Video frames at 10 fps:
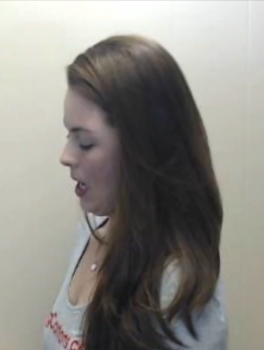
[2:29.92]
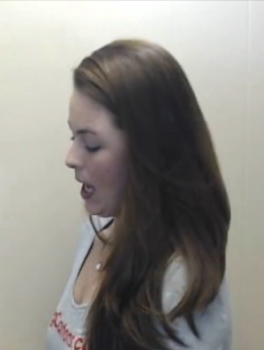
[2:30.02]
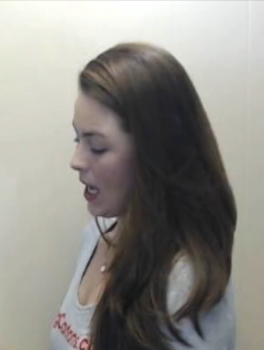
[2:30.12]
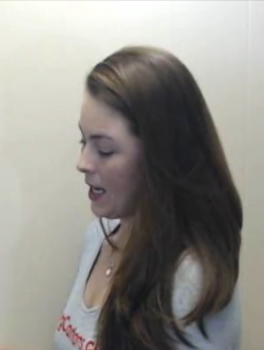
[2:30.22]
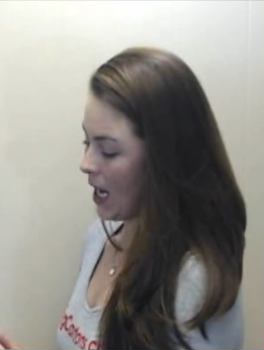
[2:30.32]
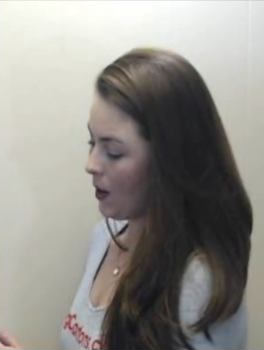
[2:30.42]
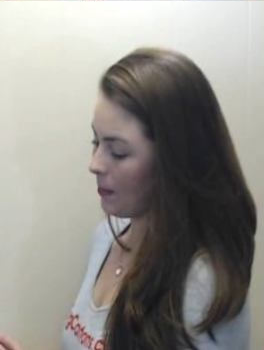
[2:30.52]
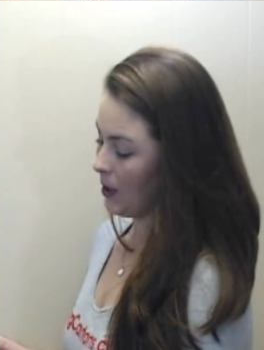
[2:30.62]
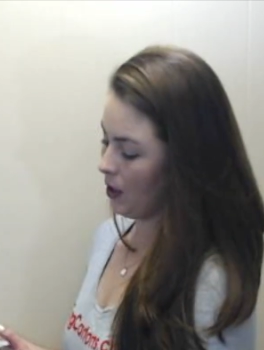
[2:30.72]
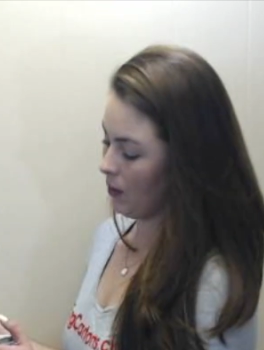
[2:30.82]
And now
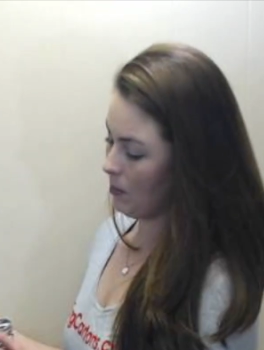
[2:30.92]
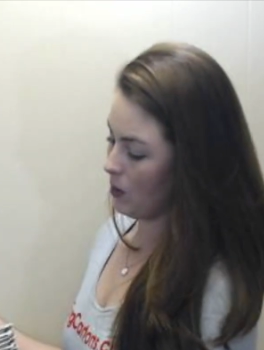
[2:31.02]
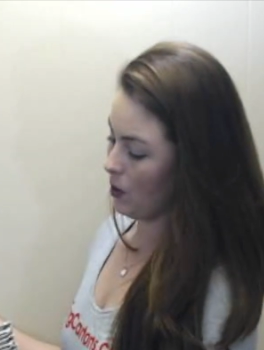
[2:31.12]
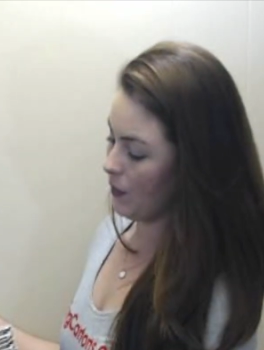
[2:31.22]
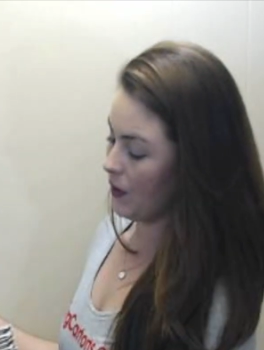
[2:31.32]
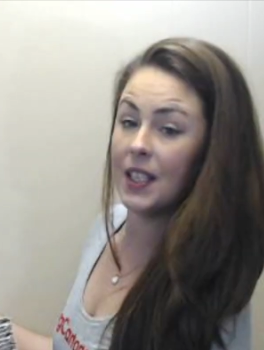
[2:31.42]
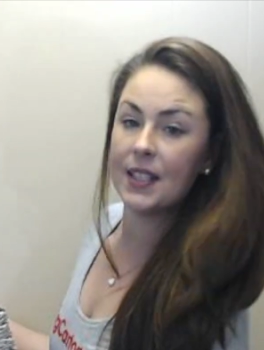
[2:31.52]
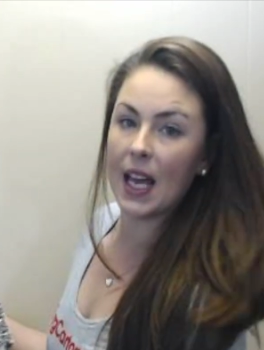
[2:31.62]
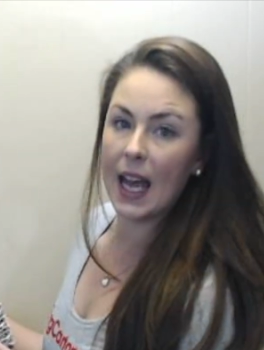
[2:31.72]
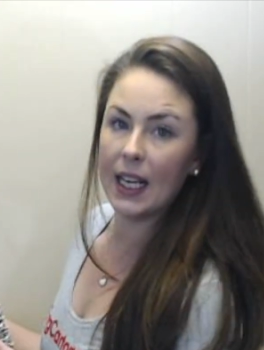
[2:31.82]
I'm going to remove this
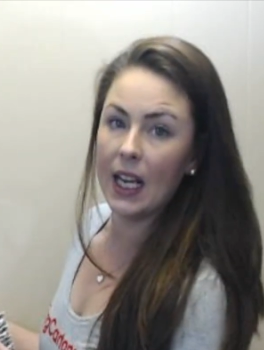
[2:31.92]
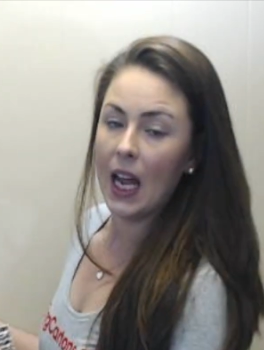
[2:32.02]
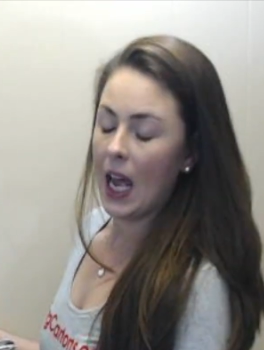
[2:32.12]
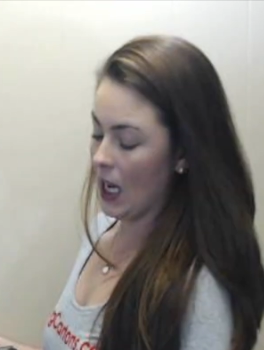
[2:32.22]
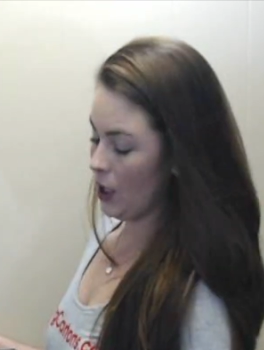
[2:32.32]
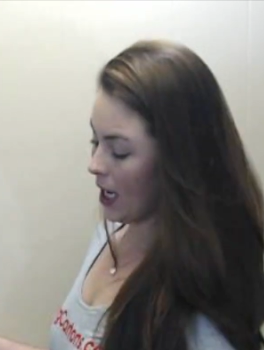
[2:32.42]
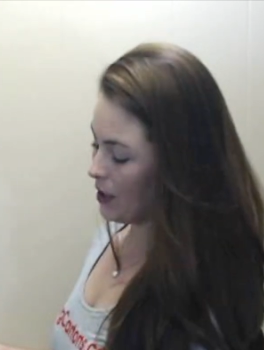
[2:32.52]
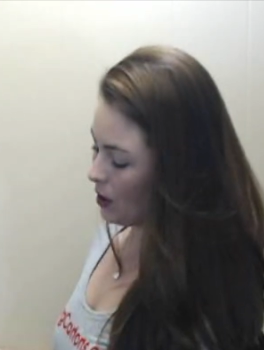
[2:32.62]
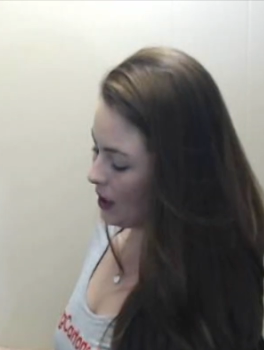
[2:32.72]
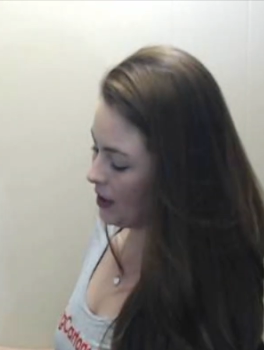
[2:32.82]
side, and as
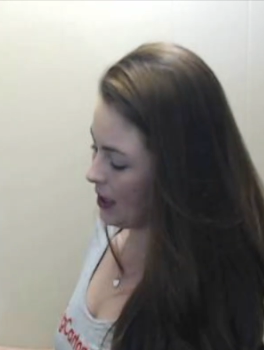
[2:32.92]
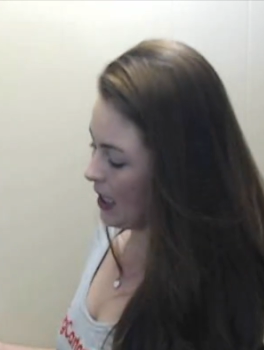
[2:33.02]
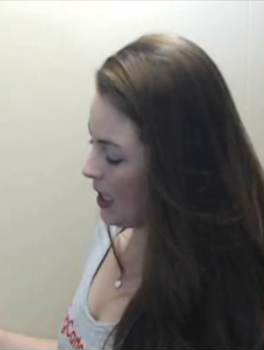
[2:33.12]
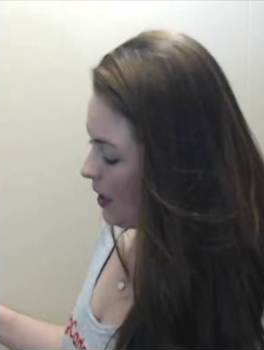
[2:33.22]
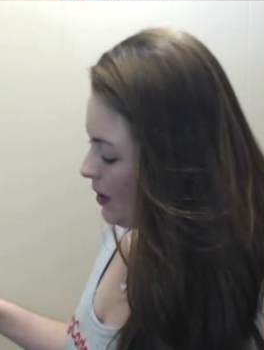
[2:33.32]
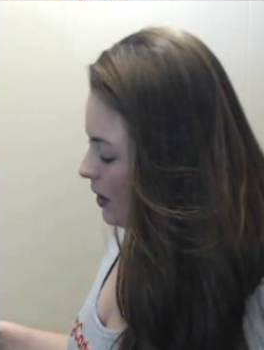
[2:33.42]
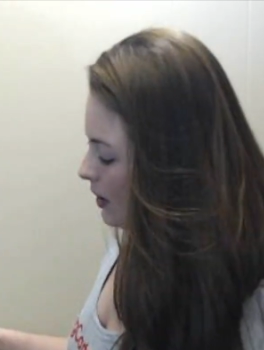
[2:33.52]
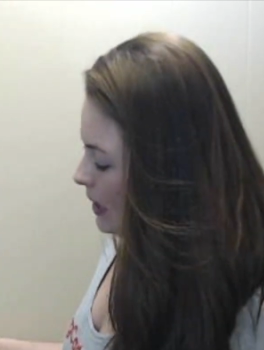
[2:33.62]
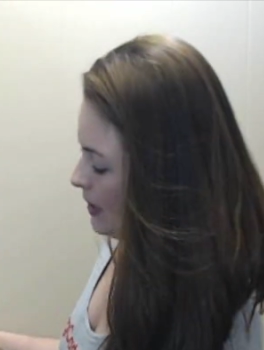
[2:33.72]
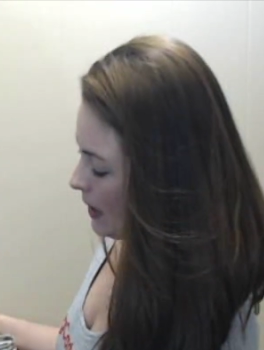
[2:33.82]
you can see, the
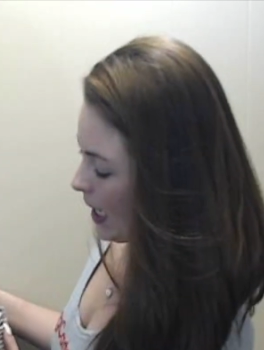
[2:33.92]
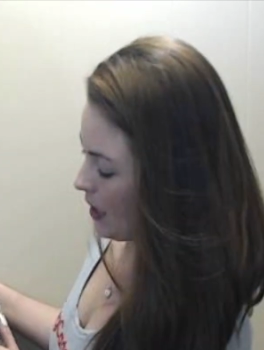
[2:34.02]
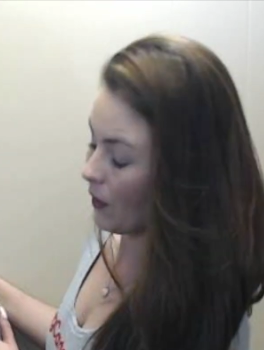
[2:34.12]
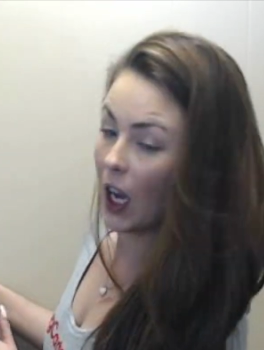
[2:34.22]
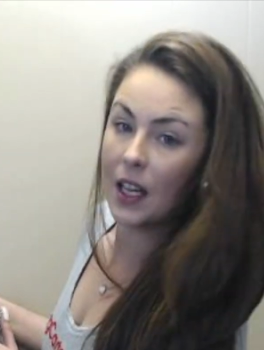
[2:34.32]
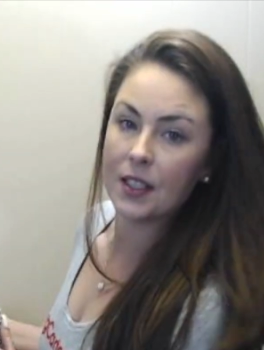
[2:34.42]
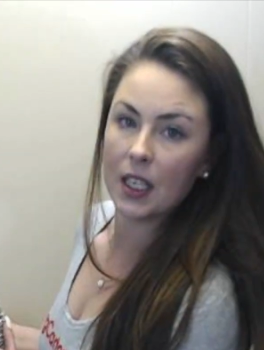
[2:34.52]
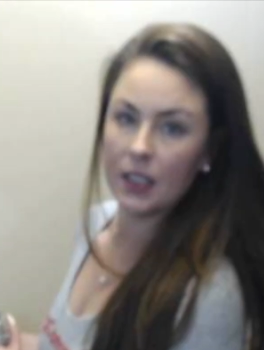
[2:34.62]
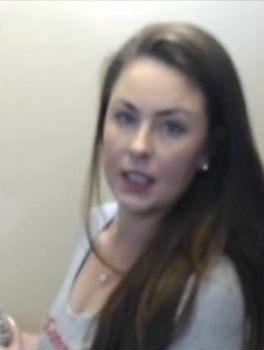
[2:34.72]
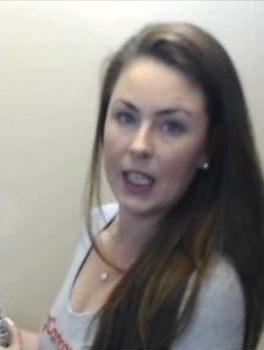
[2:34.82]
lids kind of got
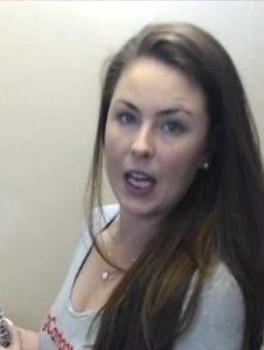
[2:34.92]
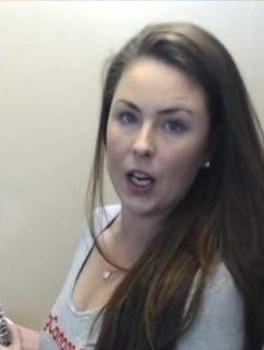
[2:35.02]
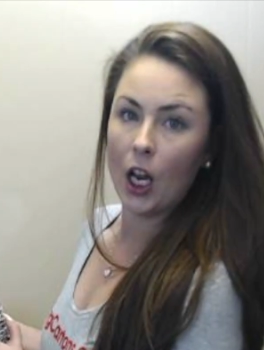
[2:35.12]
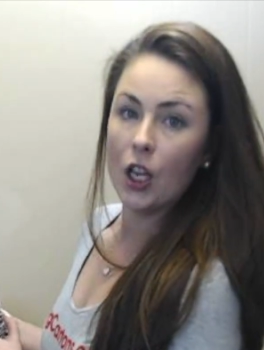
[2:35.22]
stuck together.